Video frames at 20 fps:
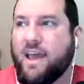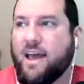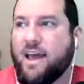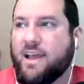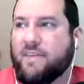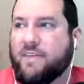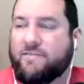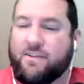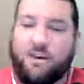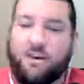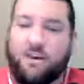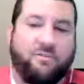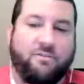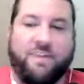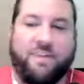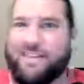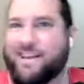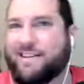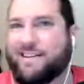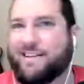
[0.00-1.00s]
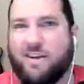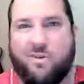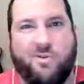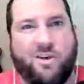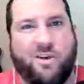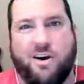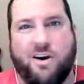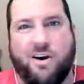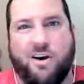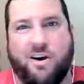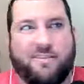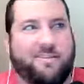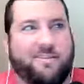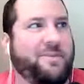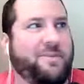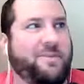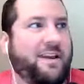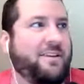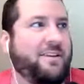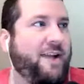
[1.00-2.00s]
if you don't think that's going on in so
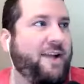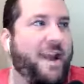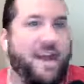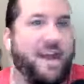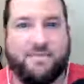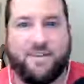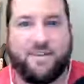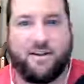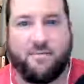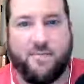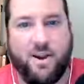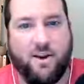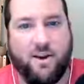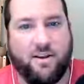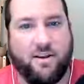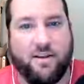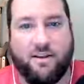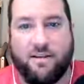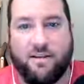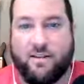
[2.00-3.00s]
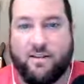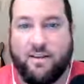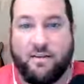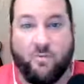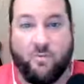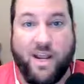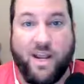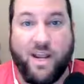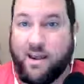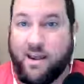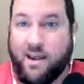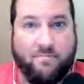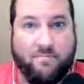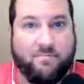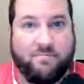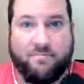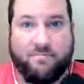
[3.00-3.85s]
many other apps in America, then wake up.